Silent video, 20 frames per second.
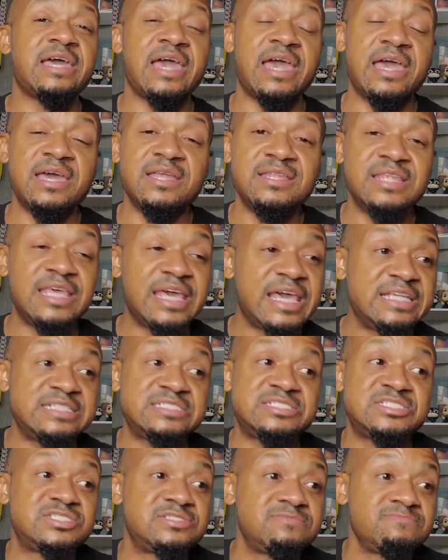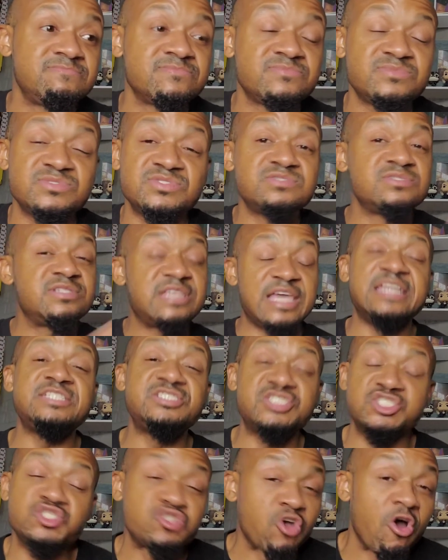and it's
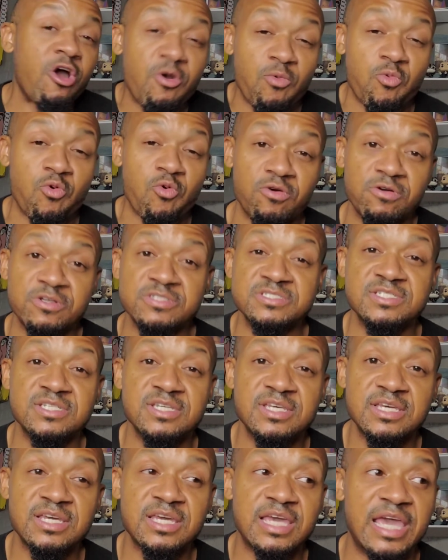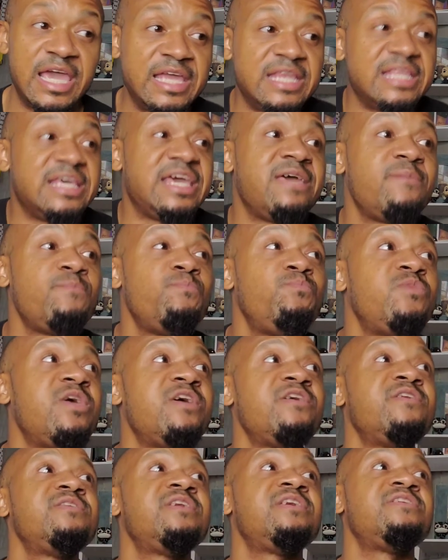it's Star Wars, and it
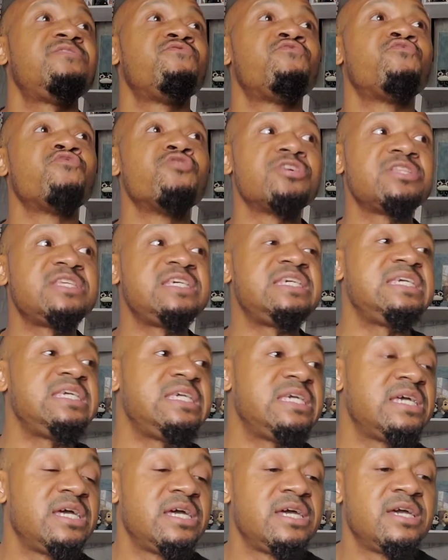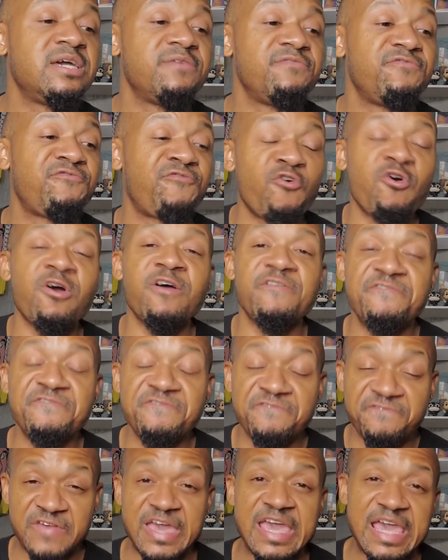it, it really for a
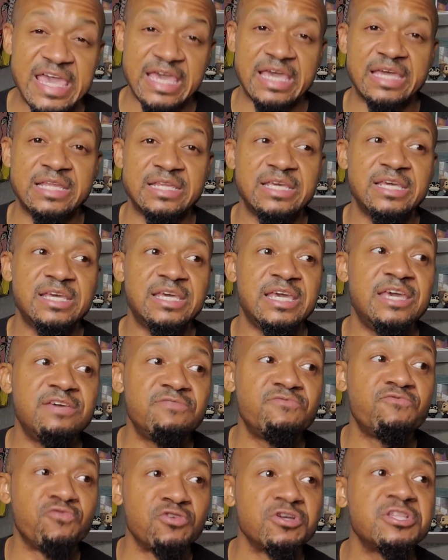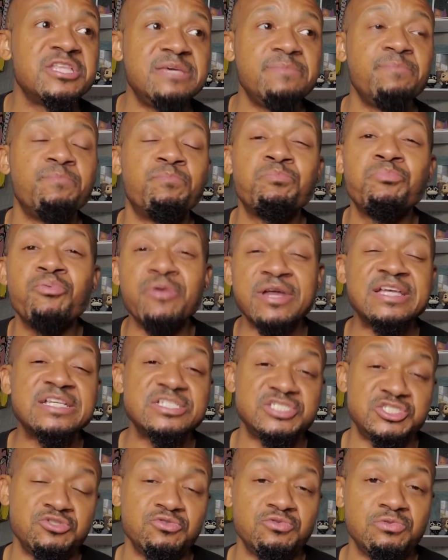fan, it really
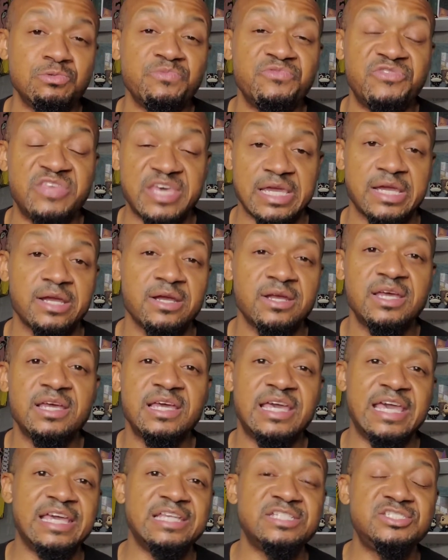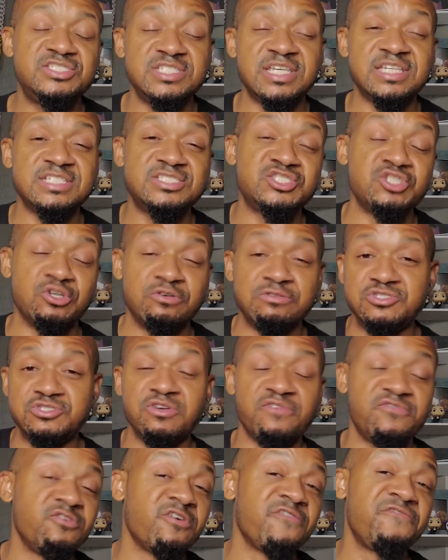brings you there. It, it shows
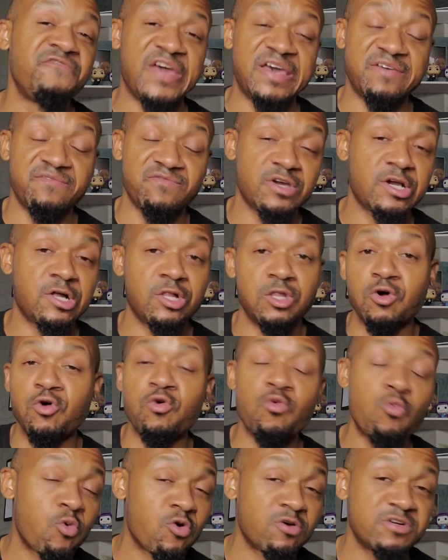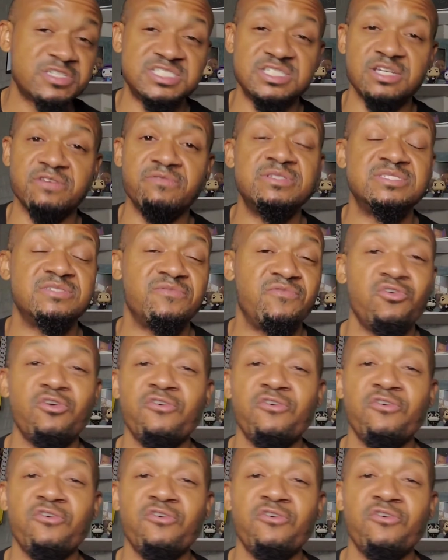you if you're a fan of the Clone Wars series, if